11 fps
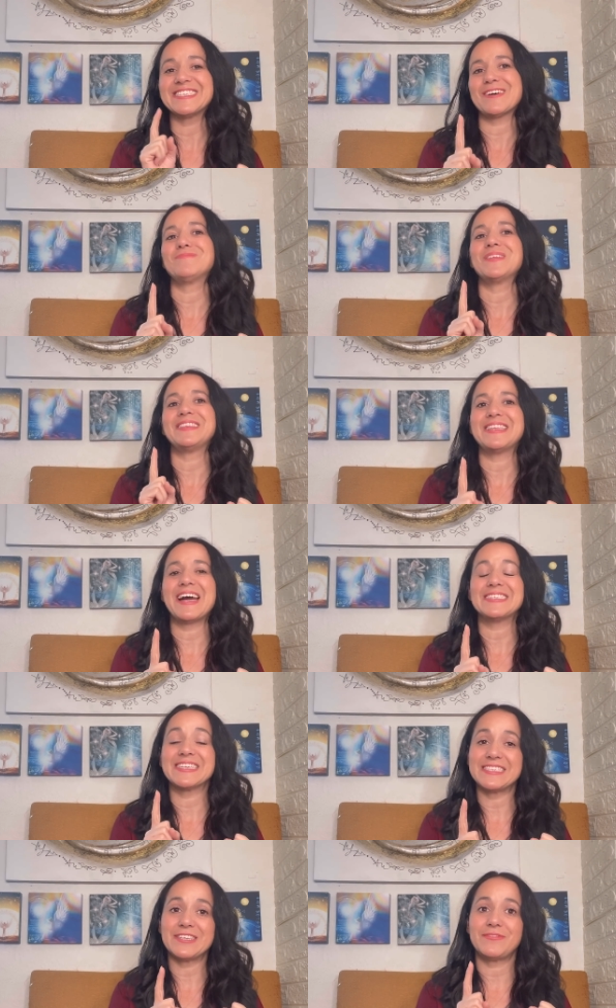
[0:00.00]
is something that
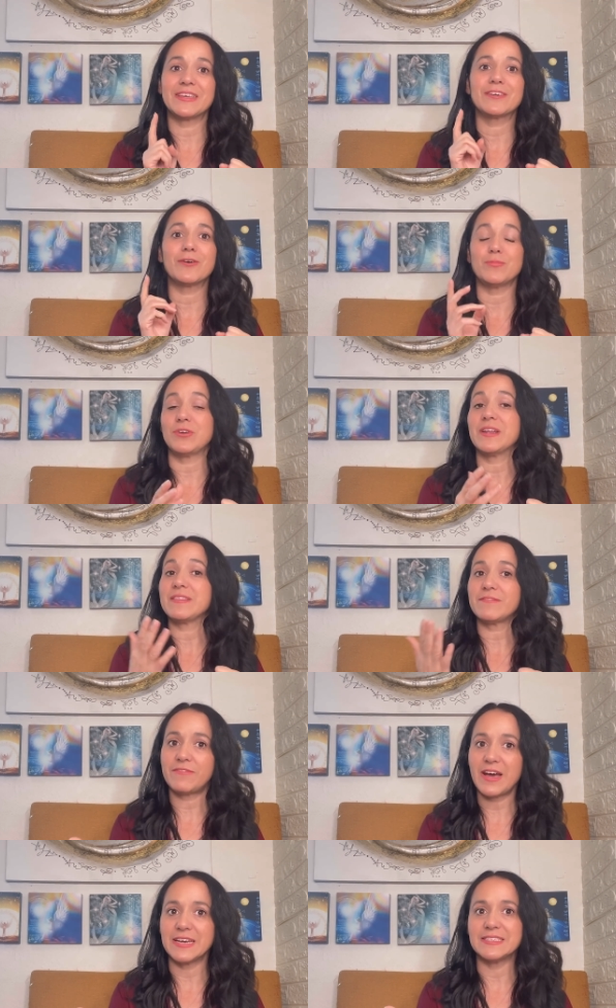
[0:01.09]
scientific community
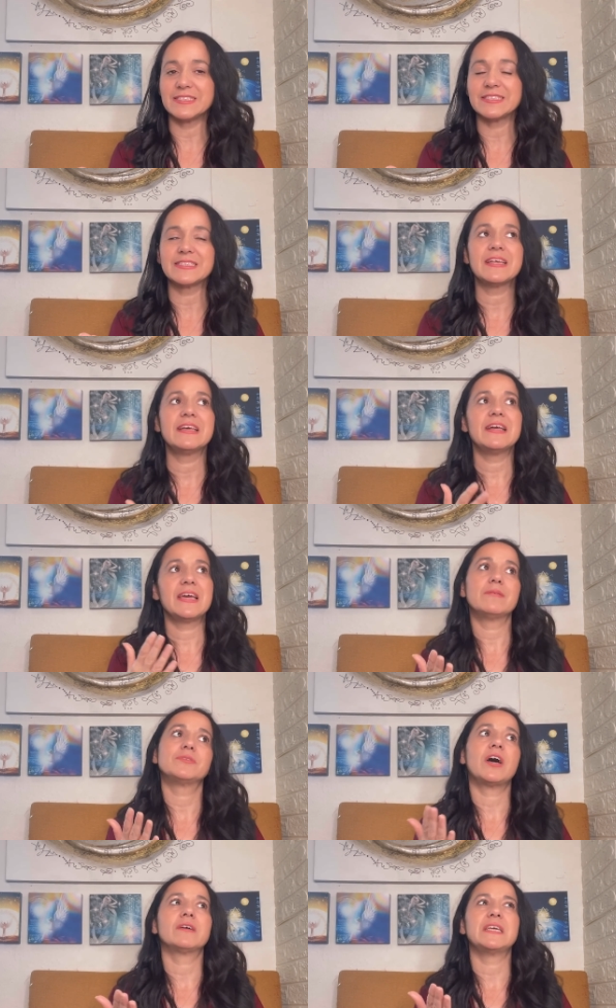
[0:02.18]
defines. And I'm
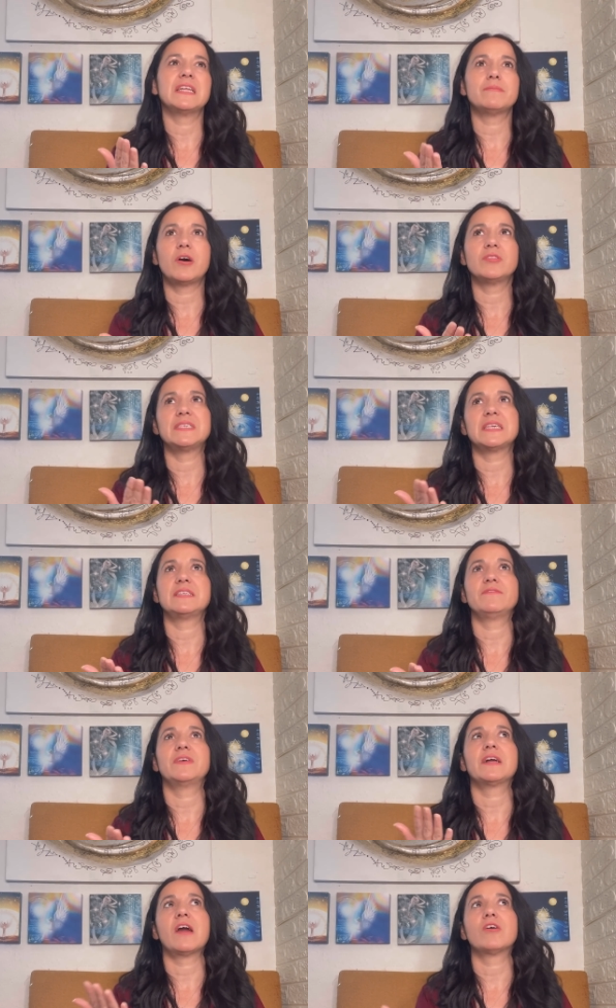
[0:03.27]
talking about the
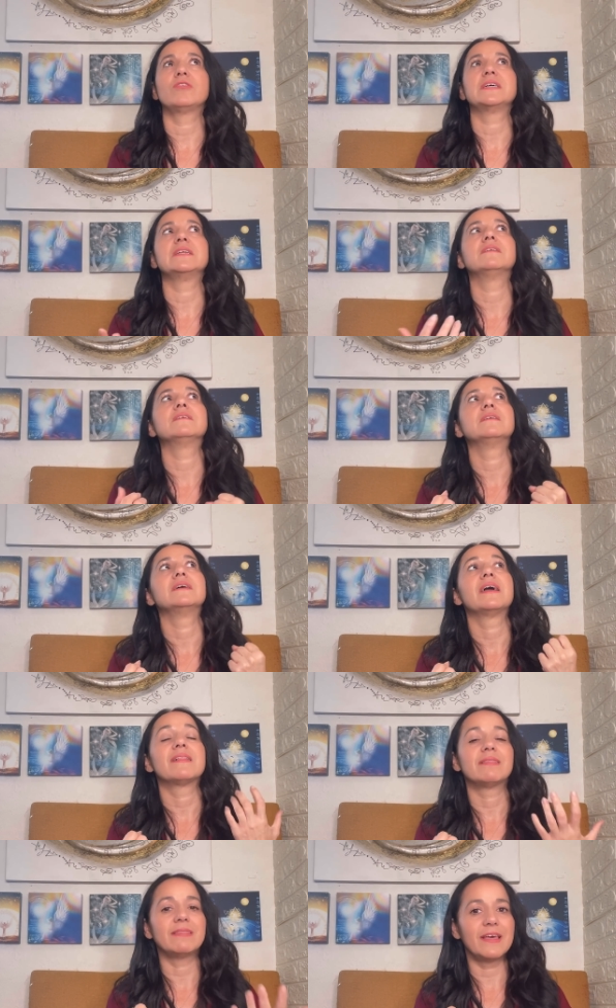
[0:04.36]
scientific Caroline
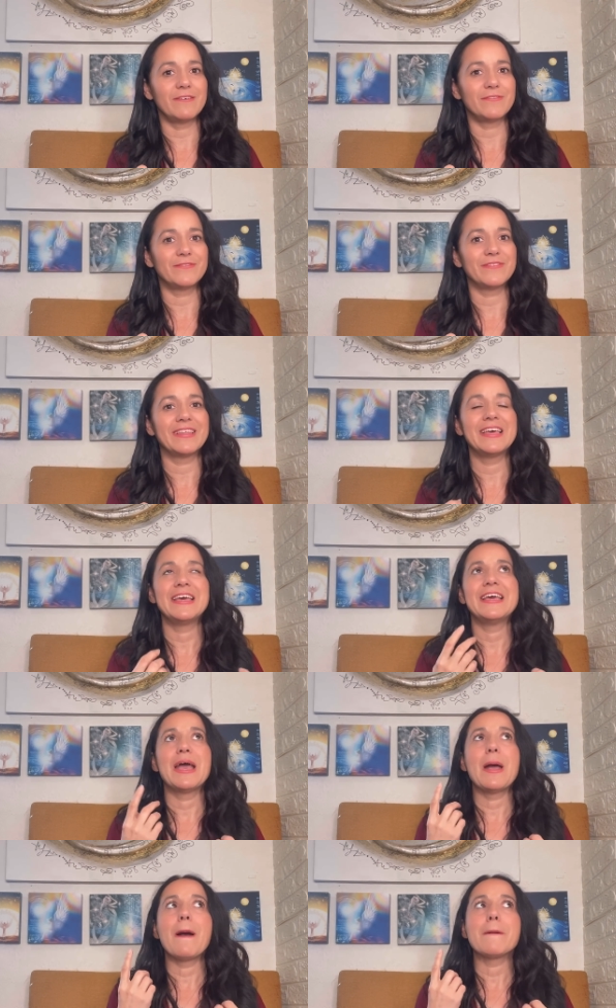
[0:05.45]
Leaf.
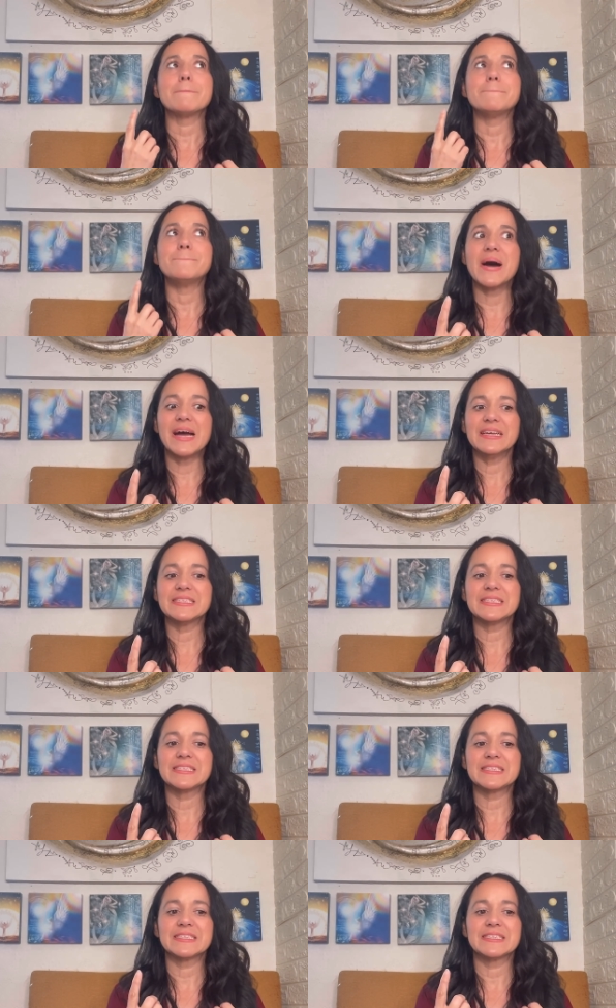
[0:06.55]

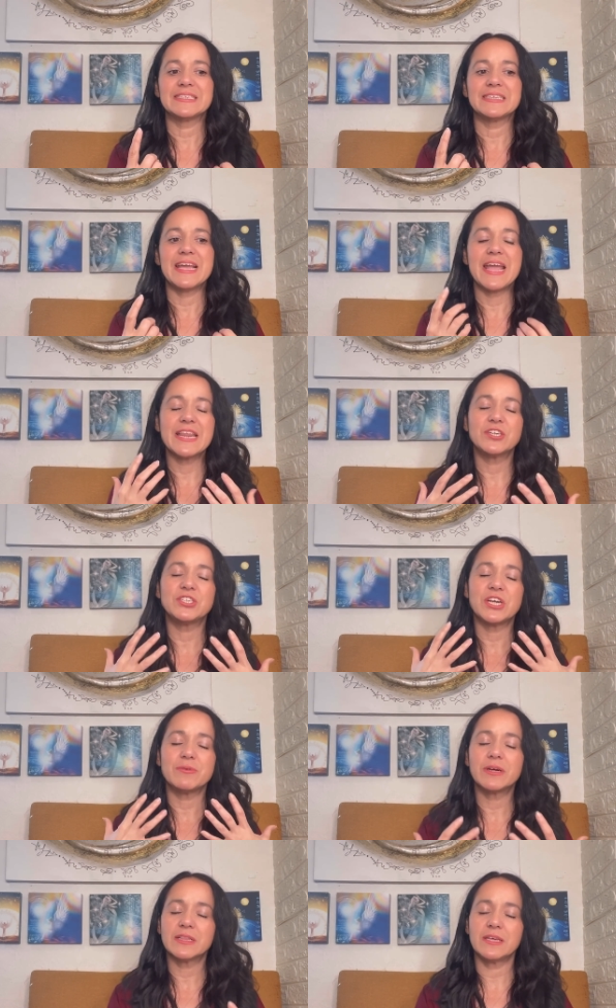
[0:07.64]
But
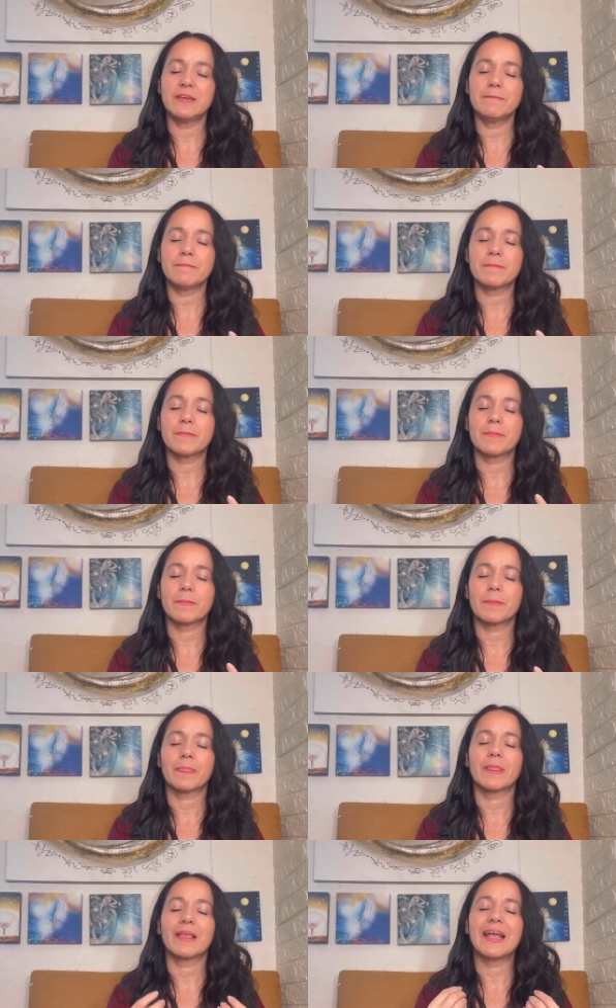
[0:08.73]
energetically,
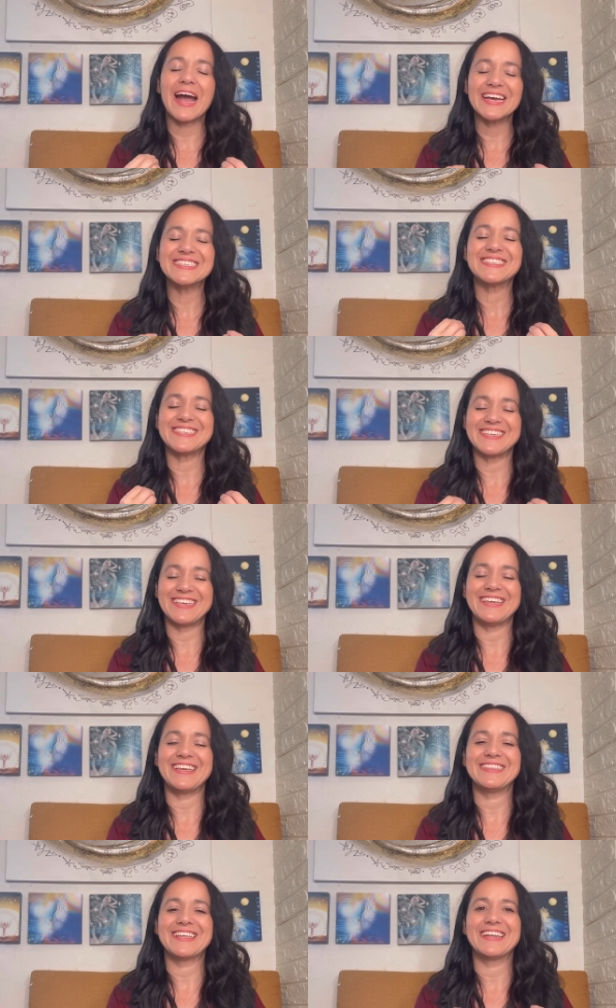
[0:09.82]
I see
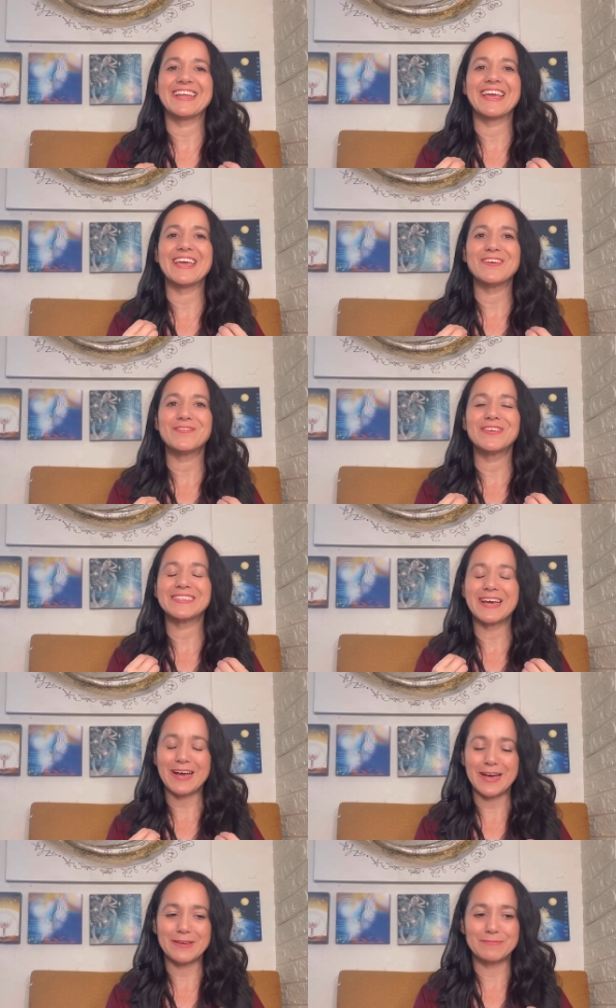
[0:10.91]
that every
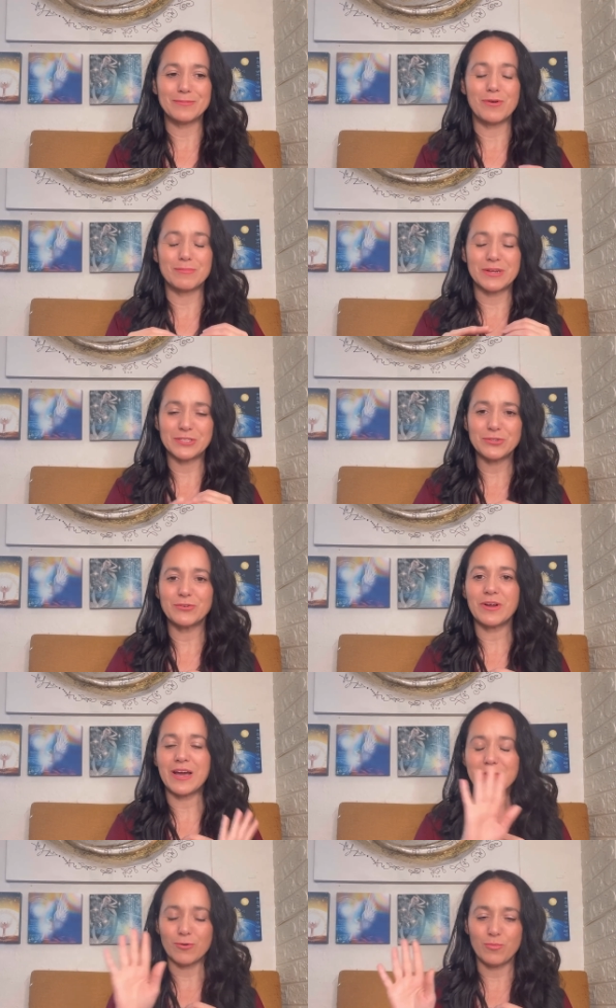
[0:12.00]
time when my third
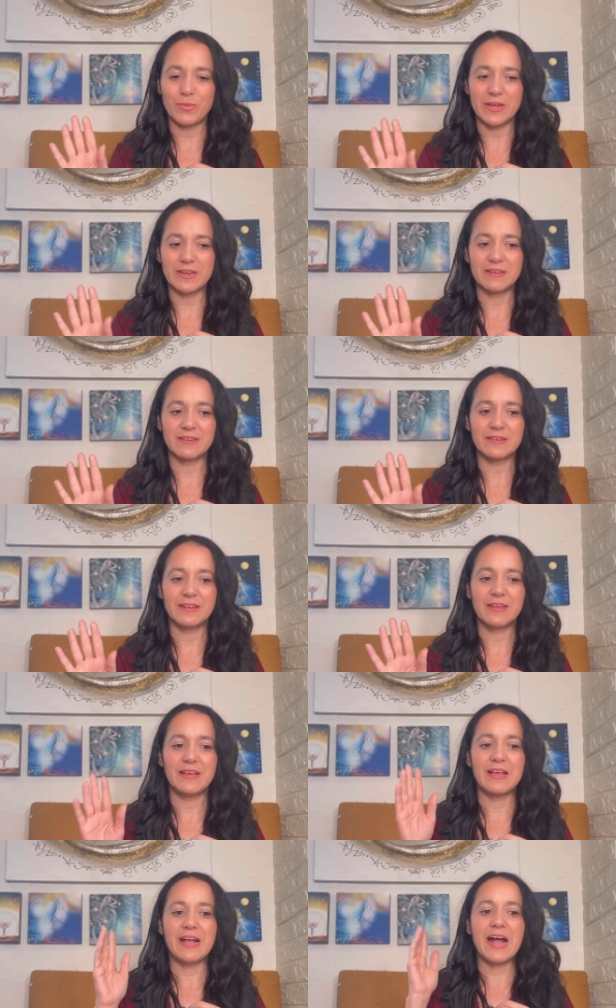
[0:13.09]
eye open,
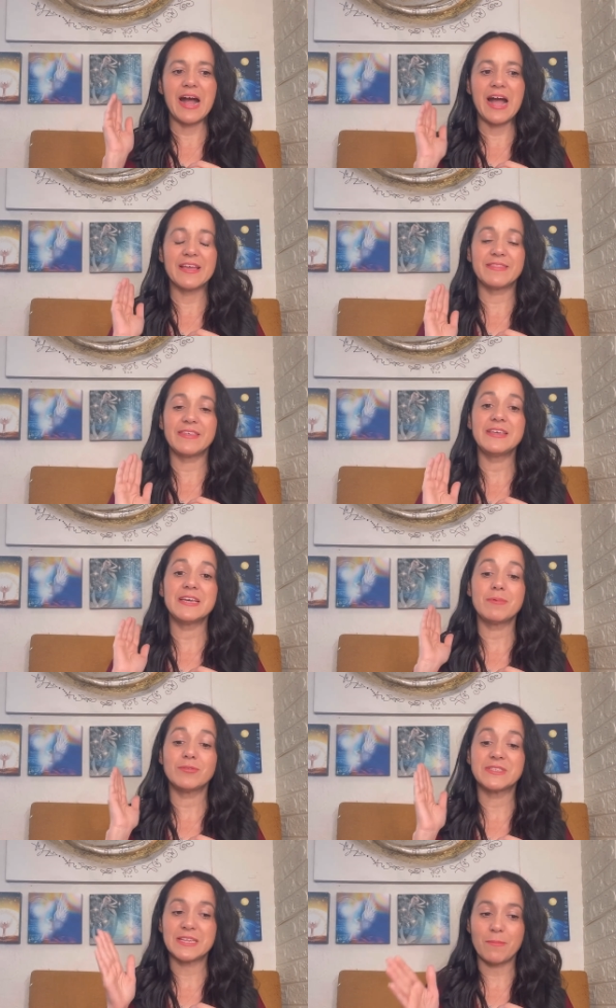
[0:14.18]
I think
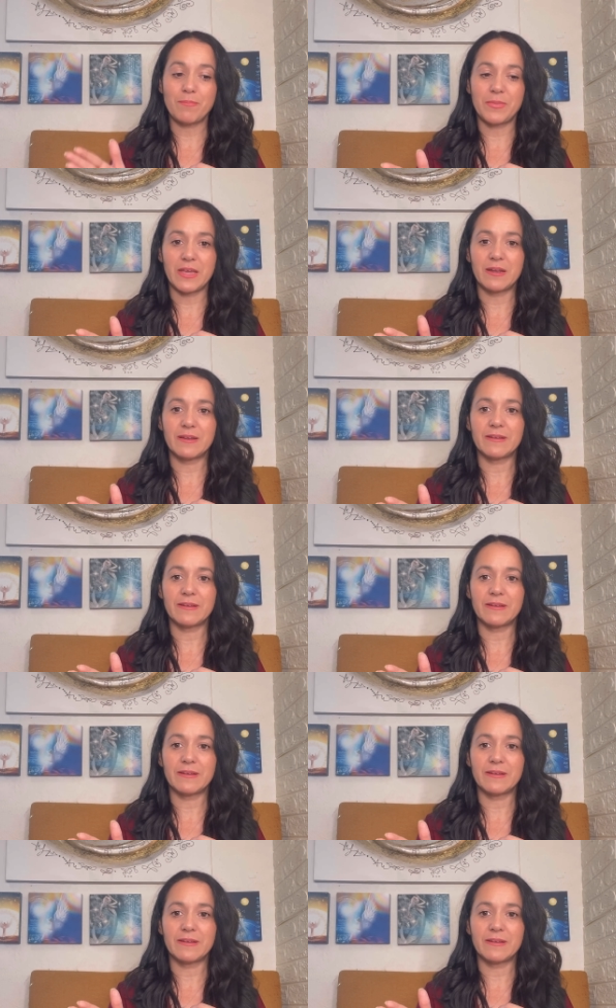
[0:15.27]
about something,